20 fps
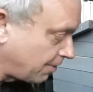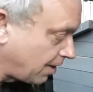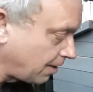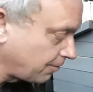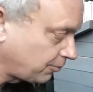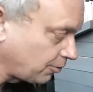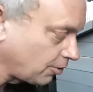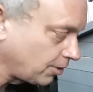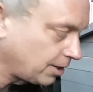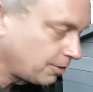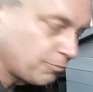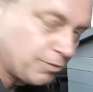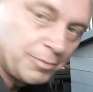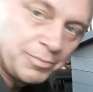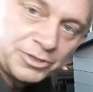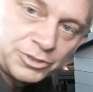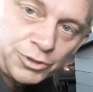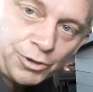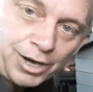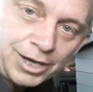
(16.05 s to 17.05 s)
five thirty,
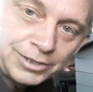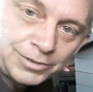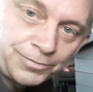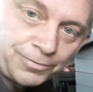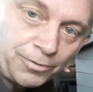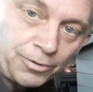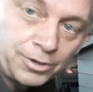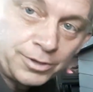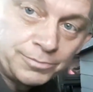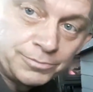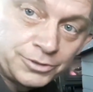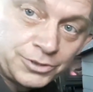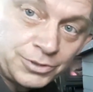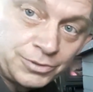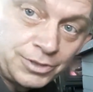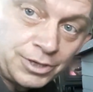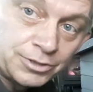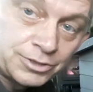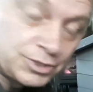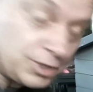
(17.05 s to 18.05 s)
we've been transferring them
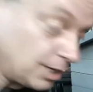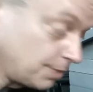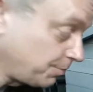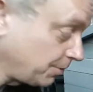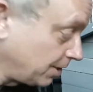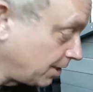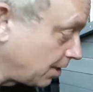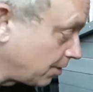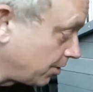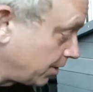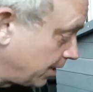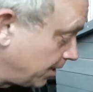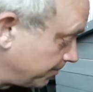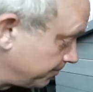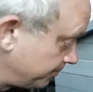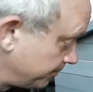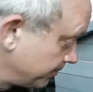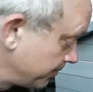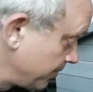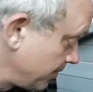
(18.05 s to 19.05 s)
to their sleeping area.
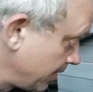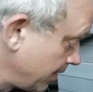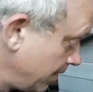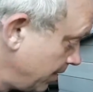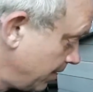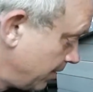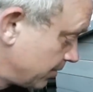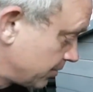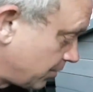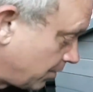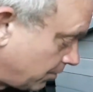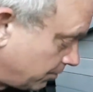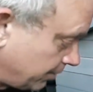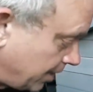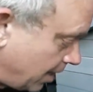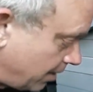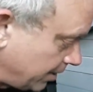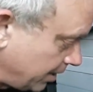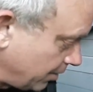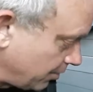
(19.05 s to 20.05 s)
So
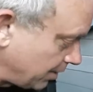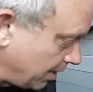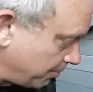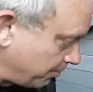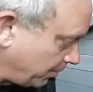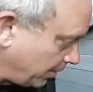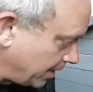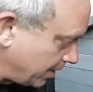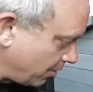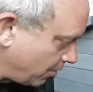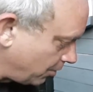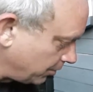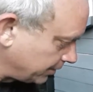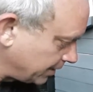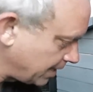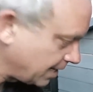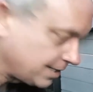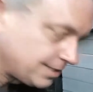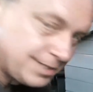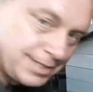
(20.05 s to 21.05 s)
down here, they play all
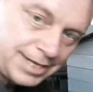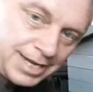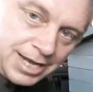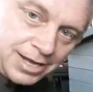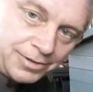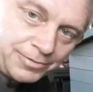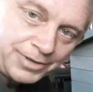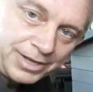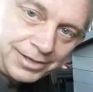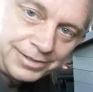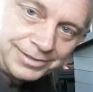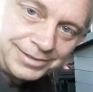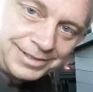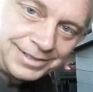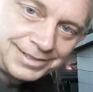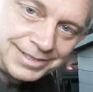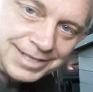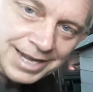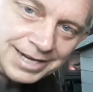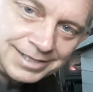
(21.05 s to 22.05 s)
day. See how
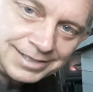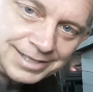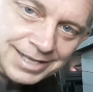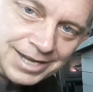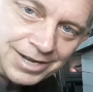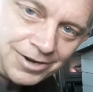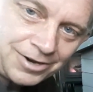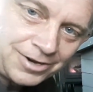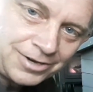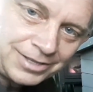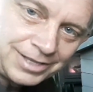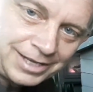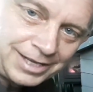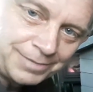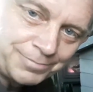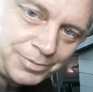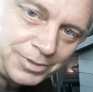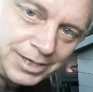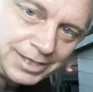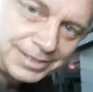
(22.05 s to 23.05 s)
excited they are? They
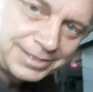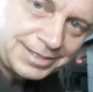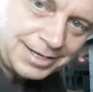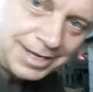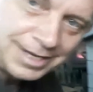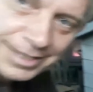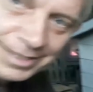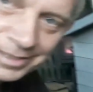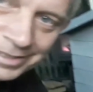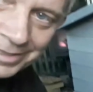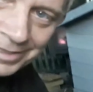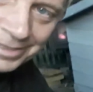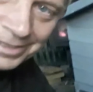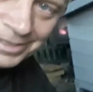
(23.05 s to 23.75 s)
get pretty excited.